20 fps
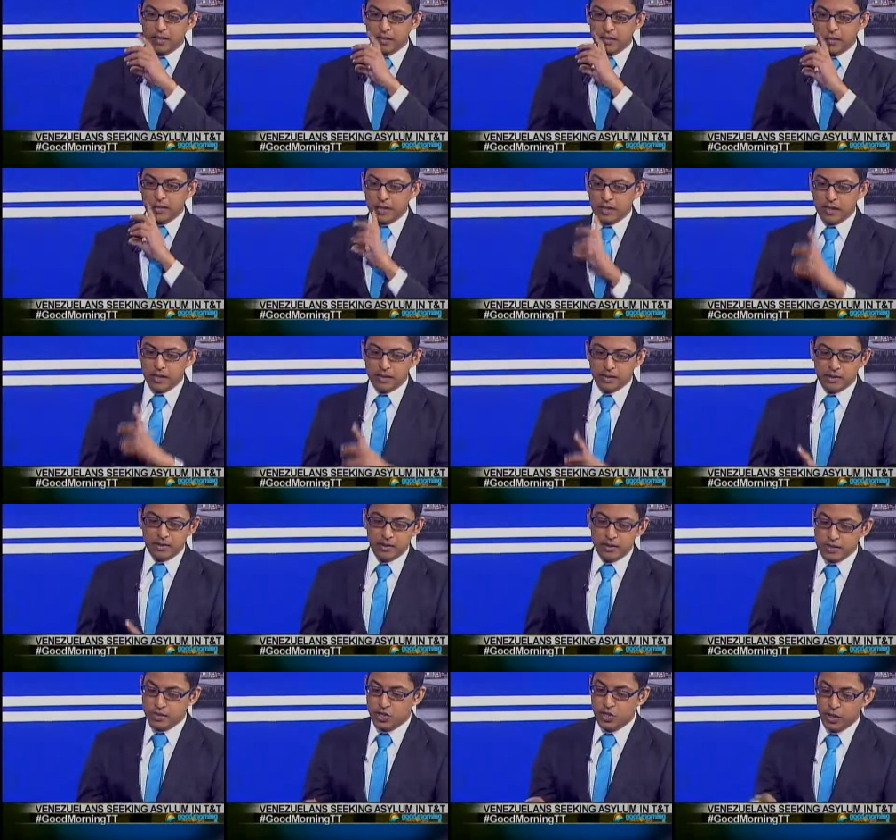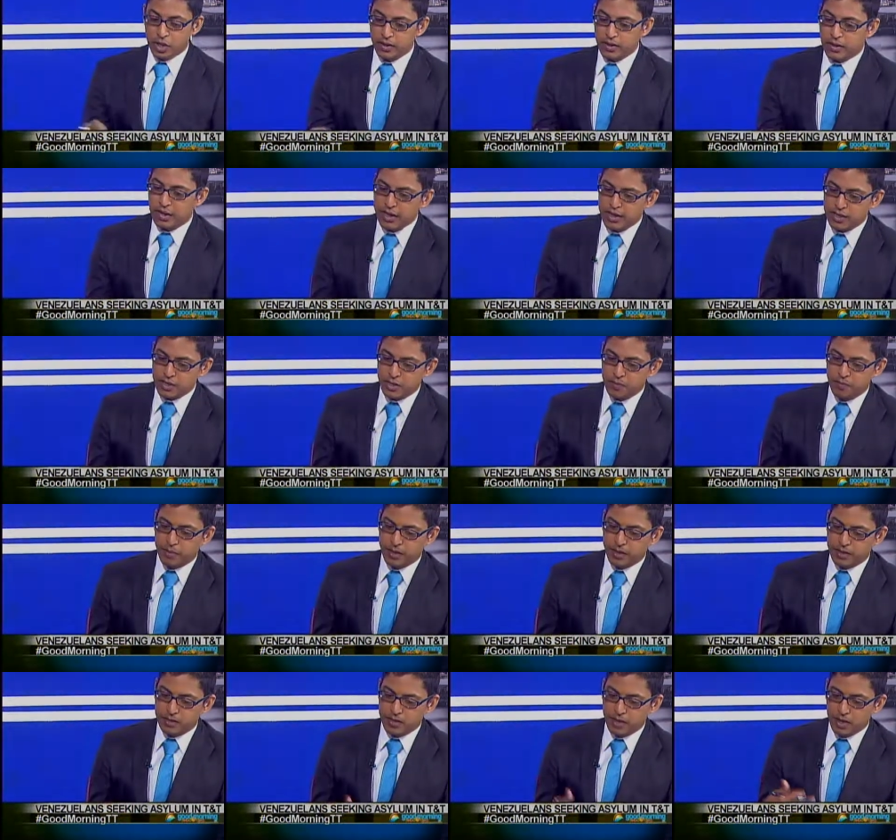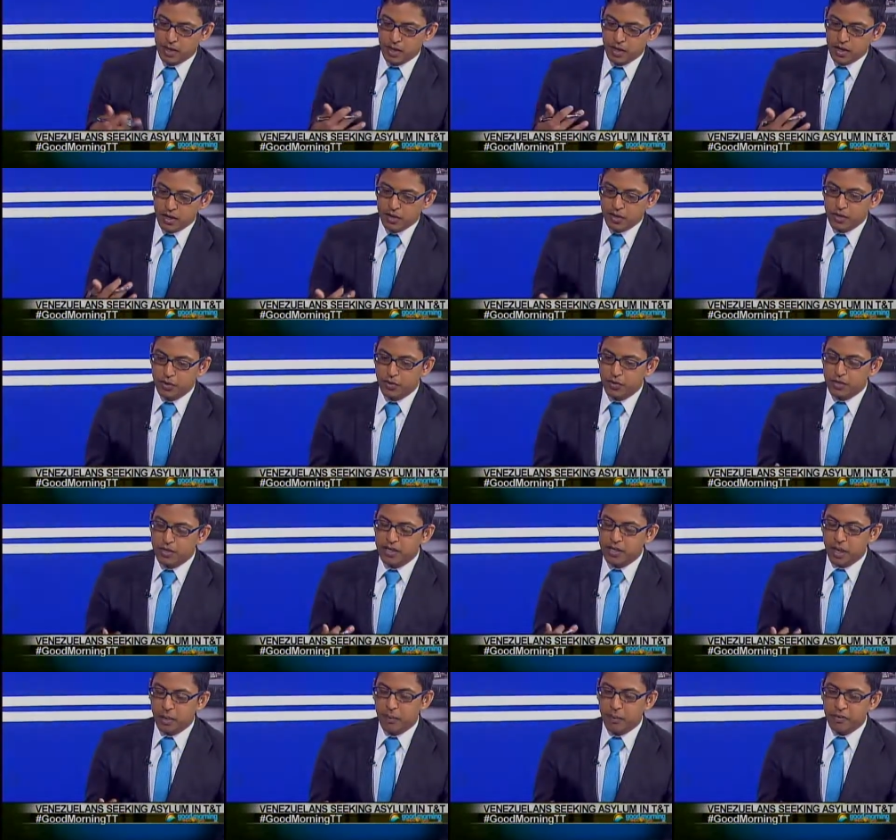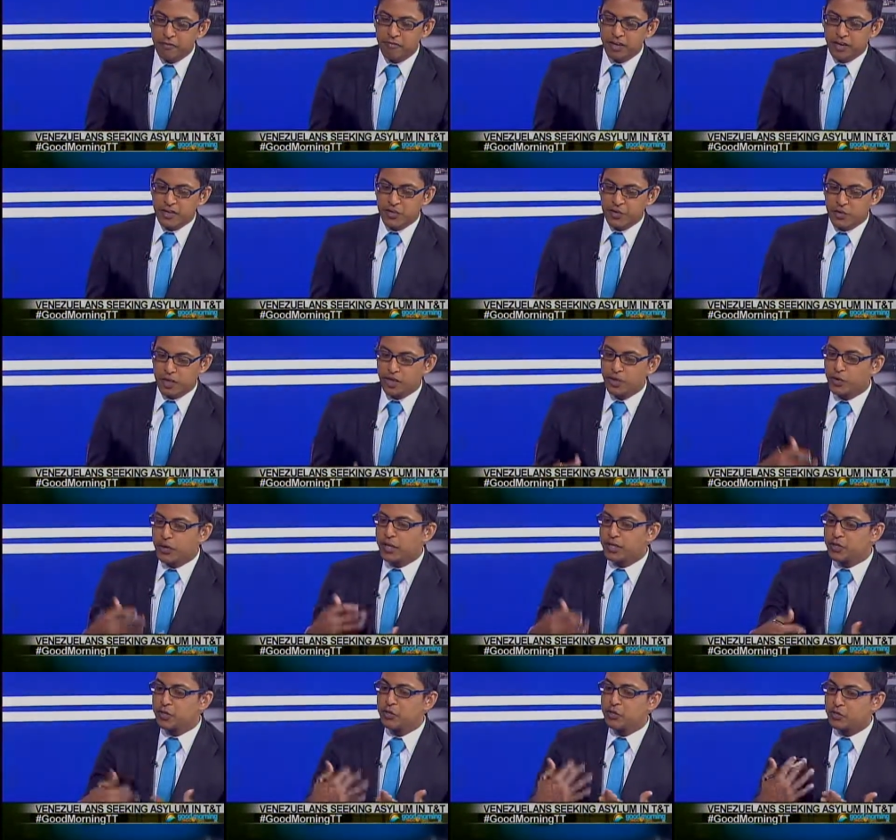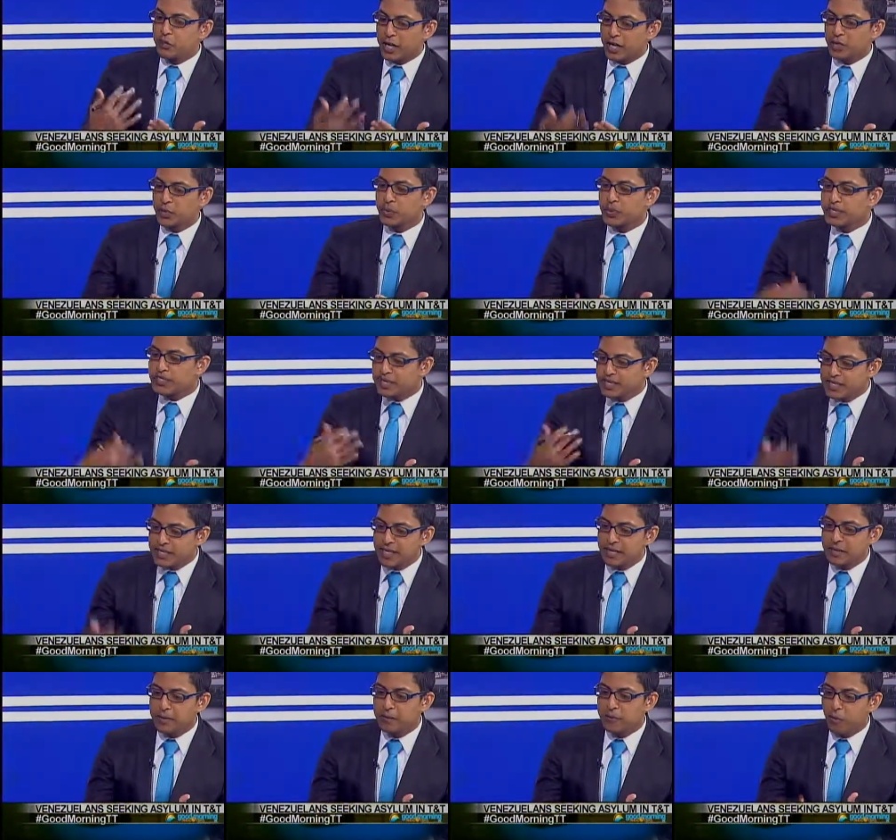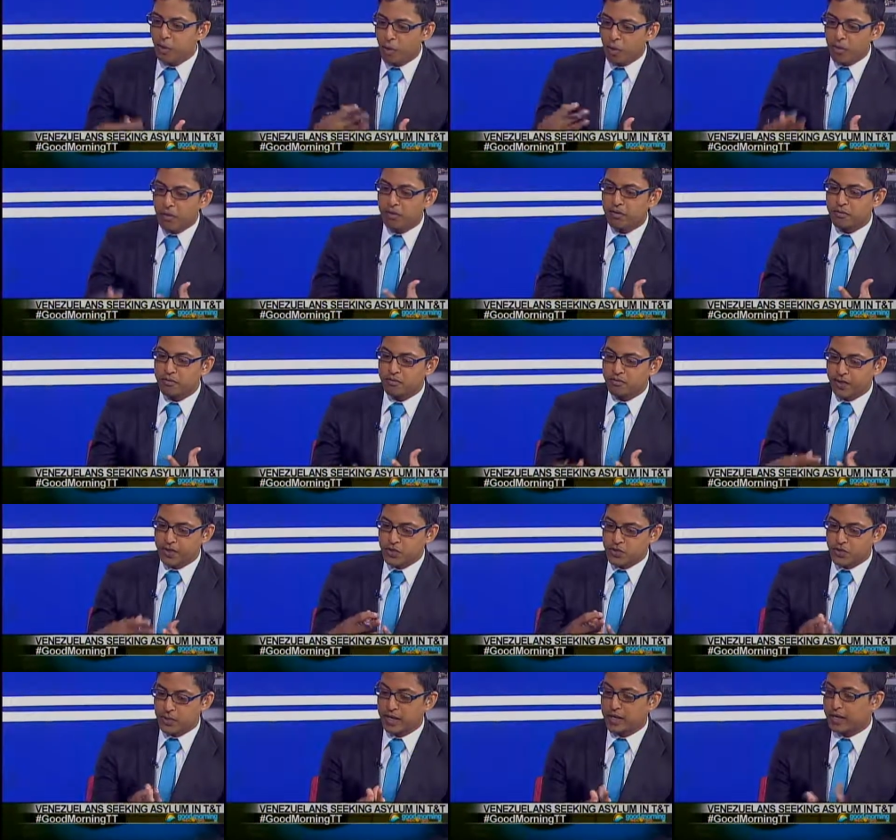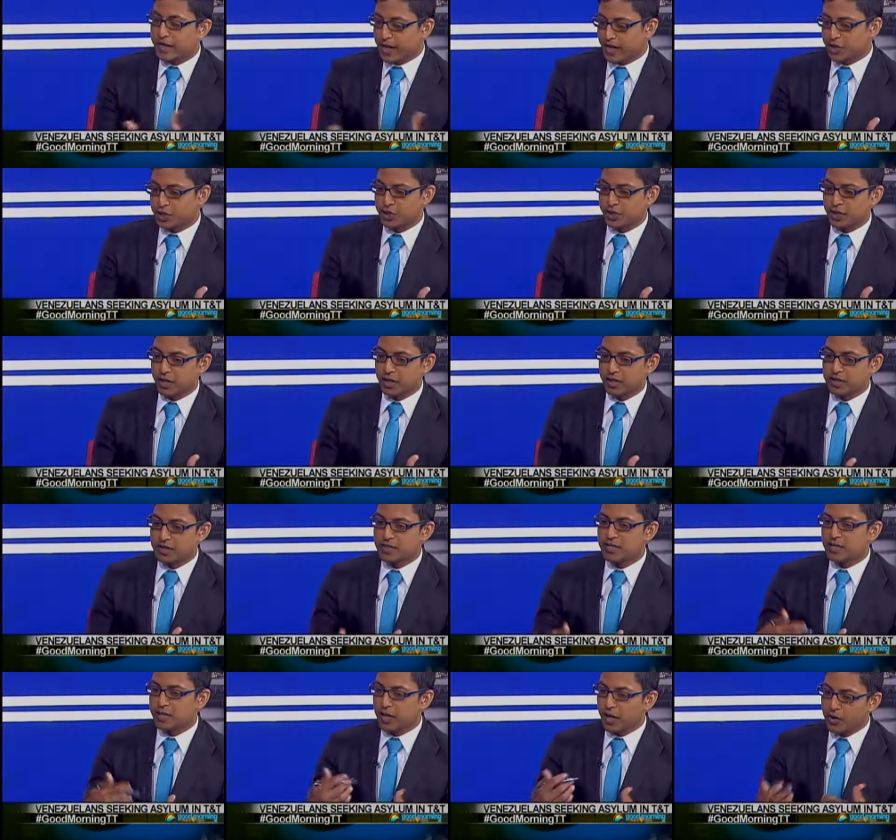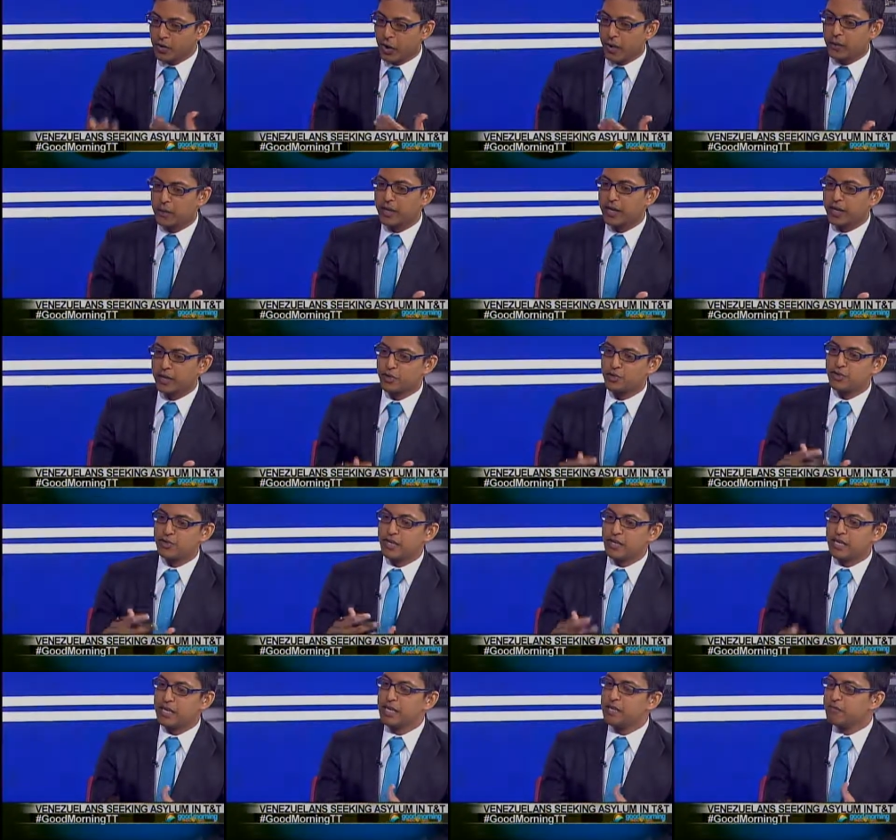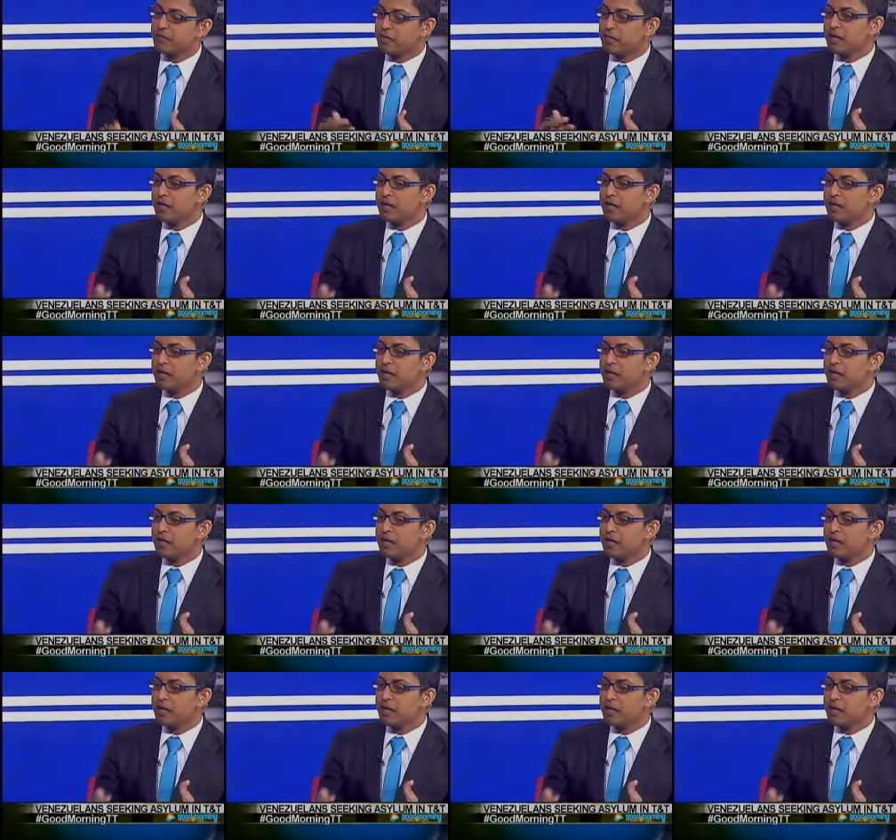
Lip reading: that this is not the case, but you know, the number of Venezuelans, you actually see more Venezuelan nationals around the country, even.